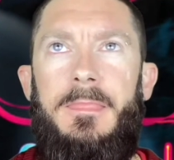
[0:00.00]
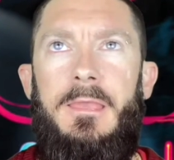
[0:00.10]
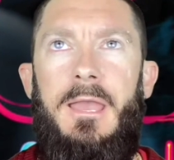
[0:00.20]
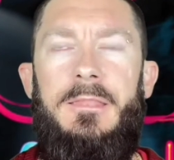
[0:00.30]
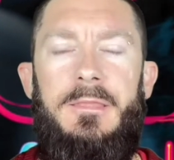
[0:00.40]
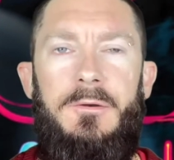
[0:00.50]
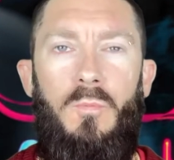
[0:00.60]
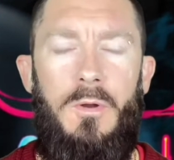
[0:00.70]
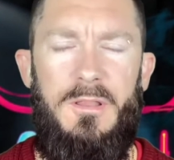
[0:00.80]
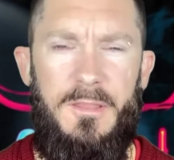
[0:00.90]
And
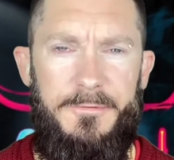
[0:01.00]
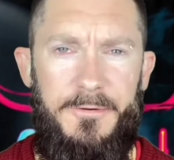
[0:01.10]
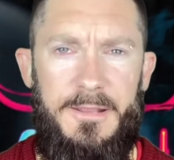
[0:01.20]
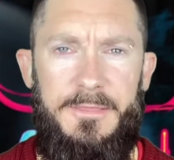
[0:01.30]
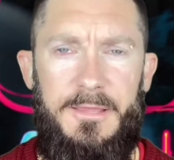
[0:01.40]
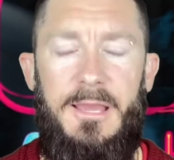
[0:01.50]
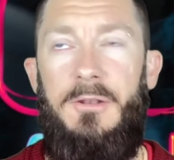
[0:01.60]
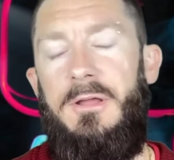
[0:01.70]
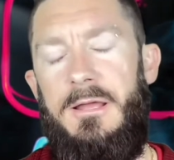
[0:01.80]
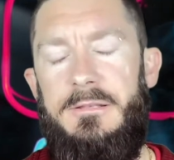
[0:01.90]
one of the funny things,
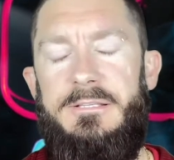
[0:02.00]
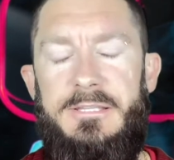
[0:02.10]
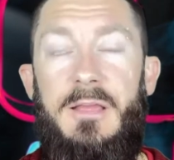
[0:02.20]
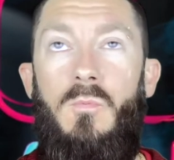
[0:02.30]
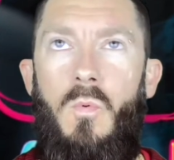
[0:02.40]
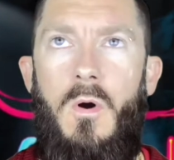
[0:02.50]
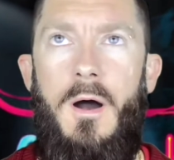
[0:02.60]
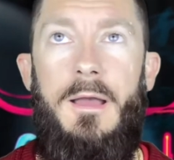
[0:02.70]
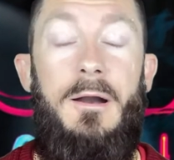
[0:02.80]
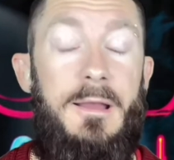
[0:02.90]
and I understand
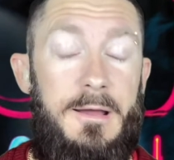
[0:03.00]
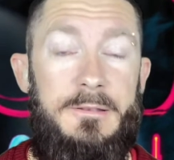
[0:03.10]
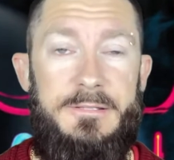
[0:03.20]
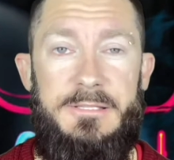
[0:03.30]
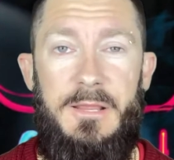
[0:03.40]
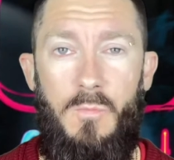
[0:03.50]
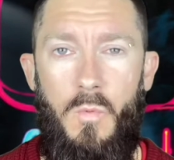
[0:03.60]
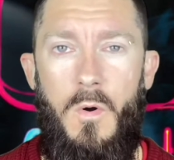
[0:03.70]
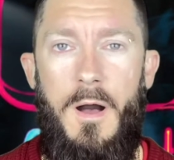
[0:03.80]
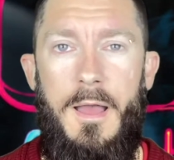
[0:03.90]

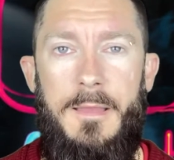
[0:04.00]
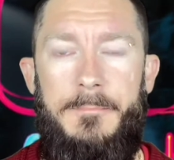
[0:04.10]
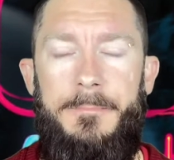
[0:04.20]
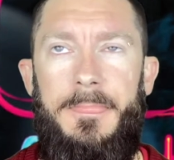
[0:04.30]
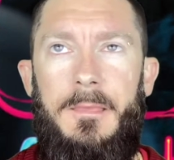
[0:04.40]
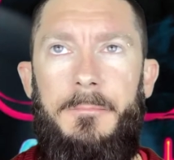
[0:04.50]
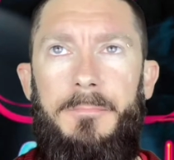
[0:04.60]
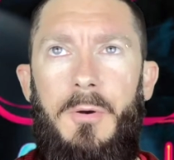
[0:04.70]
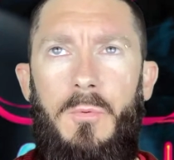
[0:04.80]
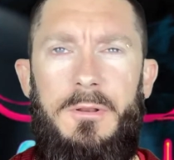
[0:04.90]
why,
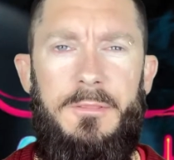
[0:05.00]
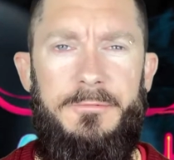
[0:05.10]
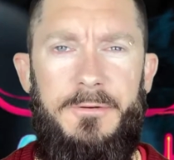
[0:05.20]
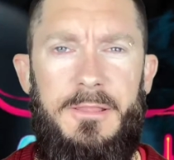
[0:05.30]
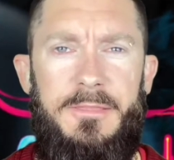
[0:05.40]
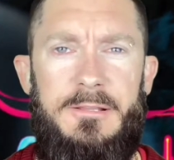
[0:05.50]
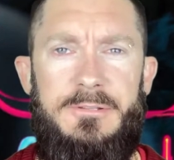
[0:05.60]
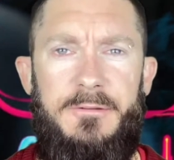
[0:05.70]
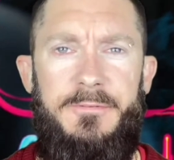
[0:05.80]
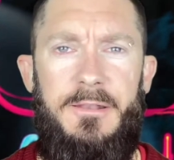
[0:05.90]
but one of the funny
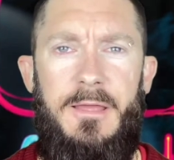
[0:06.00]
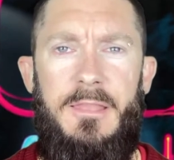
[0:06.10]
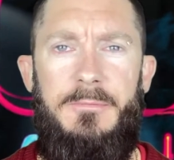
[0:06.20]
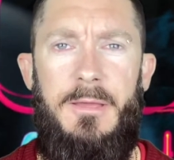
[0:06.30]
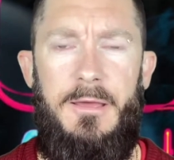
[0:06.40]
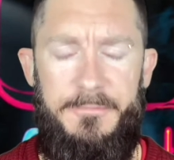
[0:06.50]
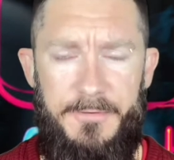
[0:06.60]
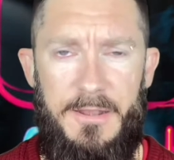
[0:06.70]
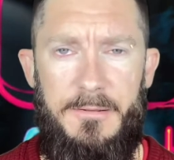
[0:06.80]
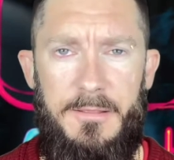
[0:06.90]
things I found out
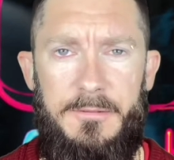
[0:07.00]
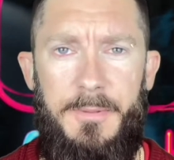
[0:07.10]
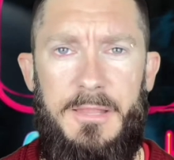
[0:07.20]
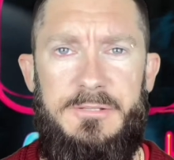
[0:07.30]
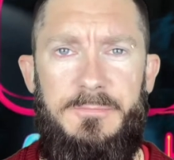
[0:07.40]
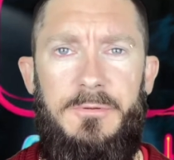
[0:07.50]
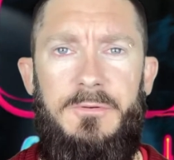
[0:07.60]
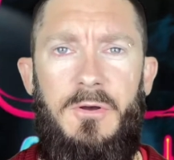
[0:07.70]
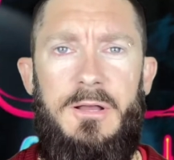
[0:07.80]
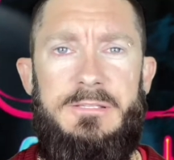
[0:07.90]
about this
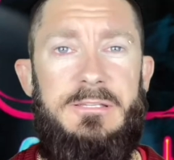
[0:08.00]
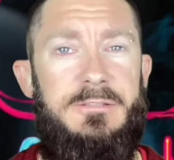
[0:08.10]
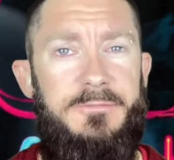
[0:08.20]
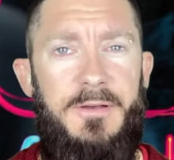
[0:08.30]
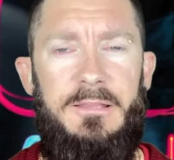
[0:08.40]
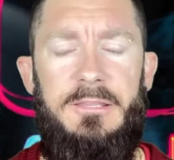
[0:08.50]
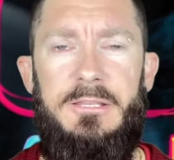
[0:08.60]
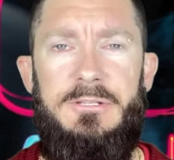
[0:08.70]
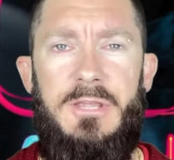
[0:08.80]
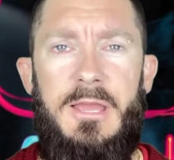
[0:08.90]
movie, guys, is the fact that
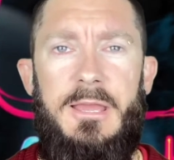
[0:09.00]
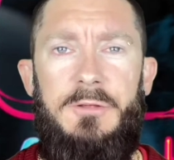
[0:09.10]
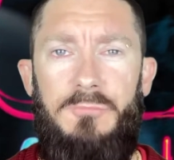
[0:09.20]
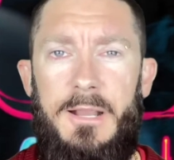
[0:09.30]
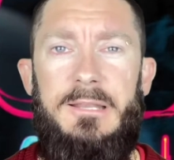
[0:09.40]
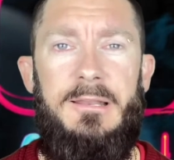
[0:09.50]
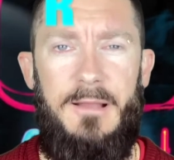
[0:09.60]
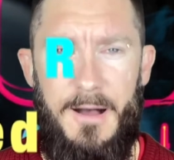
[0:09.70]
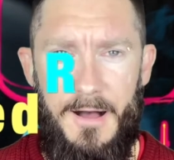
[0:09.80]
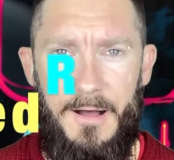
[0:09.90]
it's rated
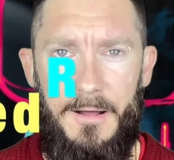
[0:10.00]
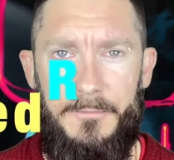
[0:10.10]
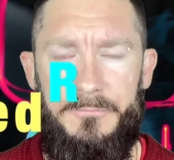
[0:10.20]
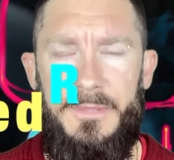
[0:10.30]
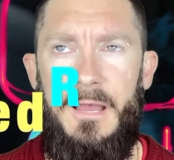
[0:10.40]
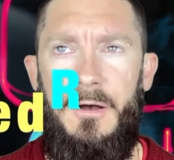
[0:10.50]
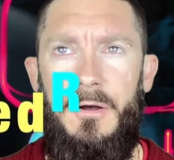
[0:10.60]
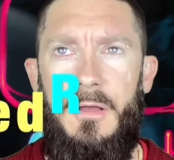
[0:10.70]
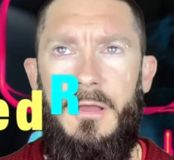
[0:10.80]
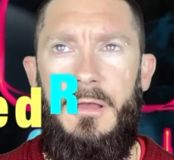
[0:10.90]
R.
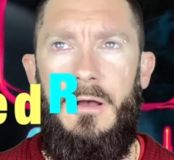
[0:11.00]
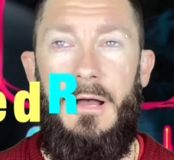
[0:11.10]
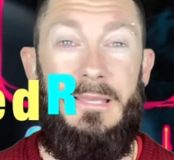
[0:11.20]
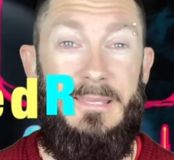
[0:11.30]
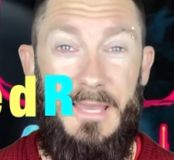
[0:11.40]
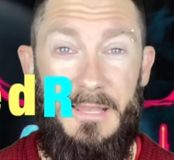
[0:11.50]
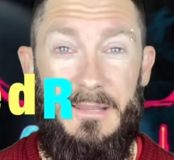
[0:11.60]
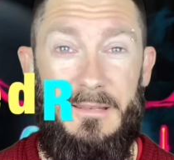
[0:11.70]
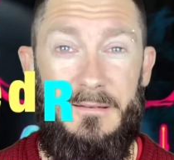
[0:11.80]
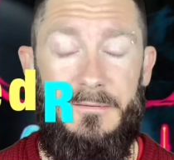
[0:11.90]
Now, I get
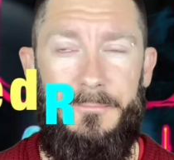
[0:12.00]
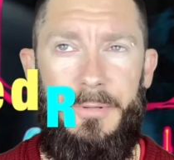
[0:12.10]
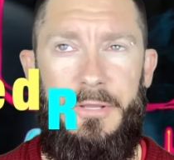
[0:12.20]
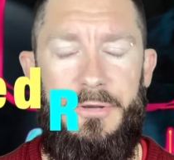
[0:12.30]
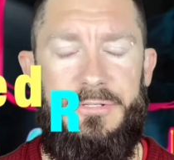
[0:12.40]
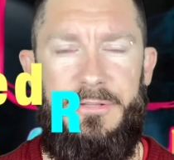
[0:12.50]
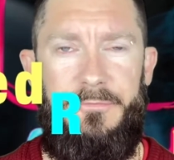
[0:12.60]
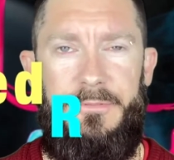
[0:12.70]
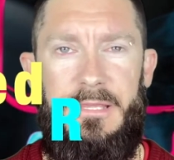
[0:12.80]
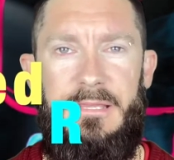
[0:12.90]
it because
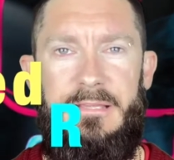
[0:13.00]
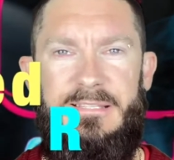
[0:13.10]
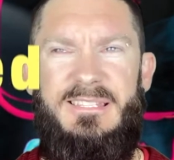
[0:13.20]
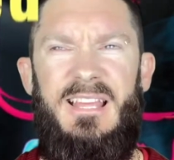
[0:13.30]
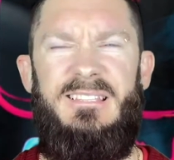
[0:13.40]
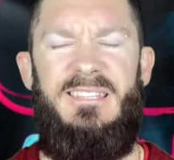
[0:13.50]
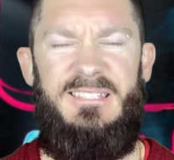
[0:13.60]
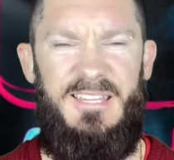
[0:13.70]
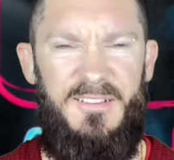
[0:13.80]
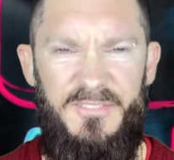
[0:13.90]
of the
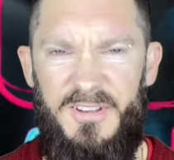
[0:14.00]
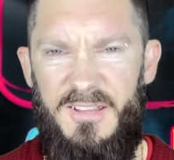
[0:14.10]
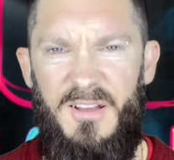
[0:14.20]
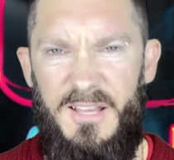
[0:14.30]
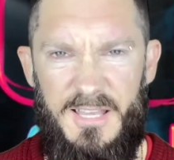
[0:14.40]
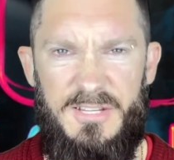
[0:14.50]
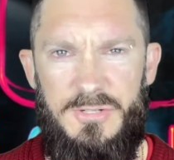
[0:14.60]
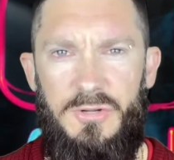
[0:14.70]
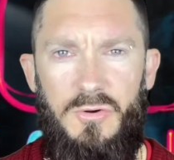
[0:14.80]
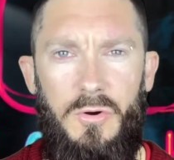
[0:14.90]
sensitivity, I
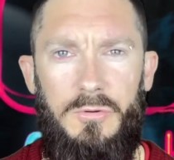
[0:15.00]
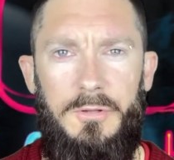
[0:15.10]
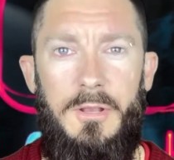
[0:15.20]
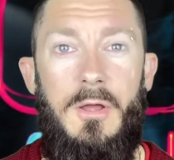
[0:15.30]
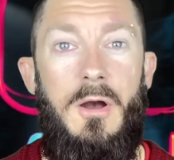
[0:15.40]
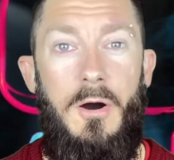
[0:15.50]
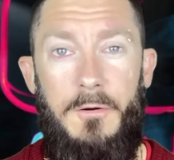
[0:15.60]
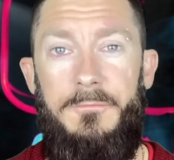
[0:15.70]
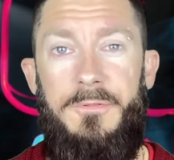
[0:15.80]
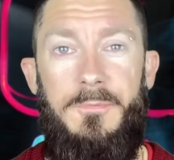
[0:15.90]
guess you'd call it,
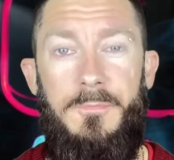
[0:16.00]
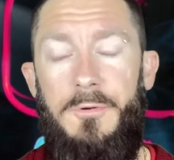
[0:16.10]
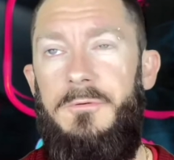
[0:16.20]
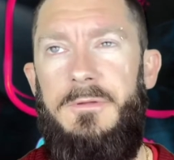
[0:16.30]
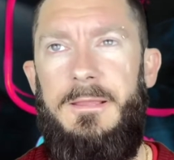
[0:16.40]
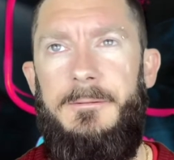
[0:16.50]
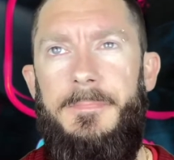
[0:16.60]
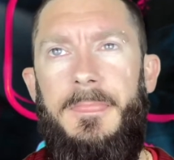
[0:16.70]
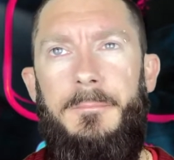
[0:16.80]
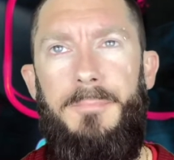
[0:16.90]
of the movie.
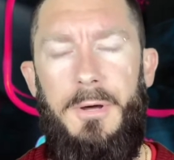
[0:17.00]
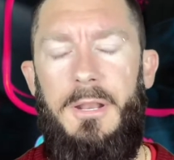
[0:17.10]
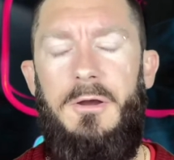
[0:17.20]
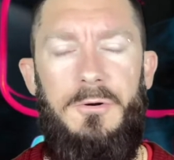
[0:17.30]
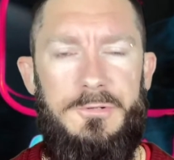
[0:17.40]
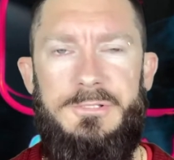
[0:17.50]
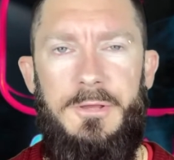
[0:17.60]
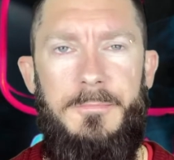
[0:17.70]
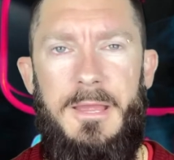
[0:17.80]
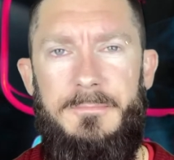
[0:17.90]
But I
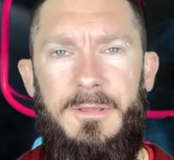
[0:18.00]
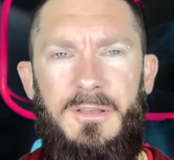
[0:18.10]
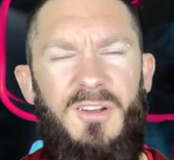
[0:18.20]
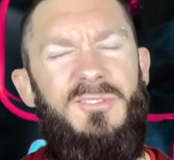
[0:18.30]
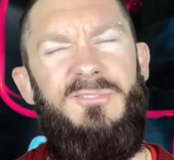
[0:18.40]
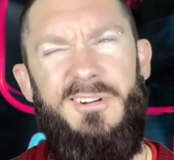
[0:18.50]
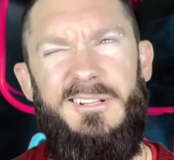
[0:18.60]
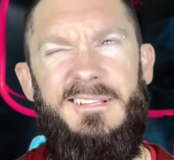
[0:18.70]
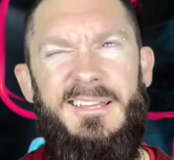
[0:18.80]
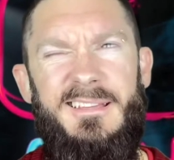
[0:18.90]
also made me go,
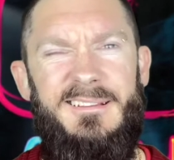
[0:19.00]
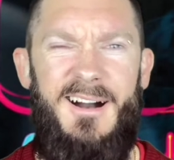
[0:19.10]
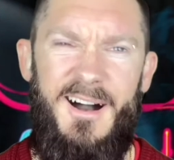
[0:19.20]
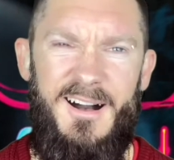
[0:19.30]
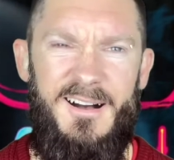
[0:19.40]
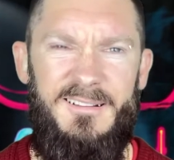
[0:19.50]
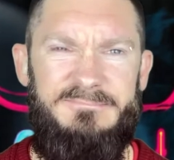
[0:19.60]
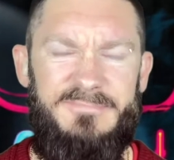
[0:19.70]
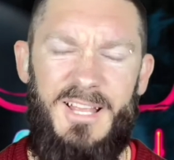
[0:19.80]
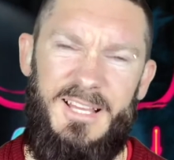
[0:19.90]
really? R?
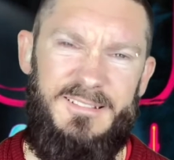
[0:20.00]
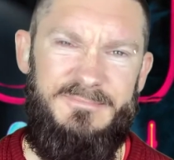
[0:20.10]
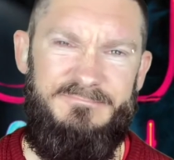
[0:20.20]
Like,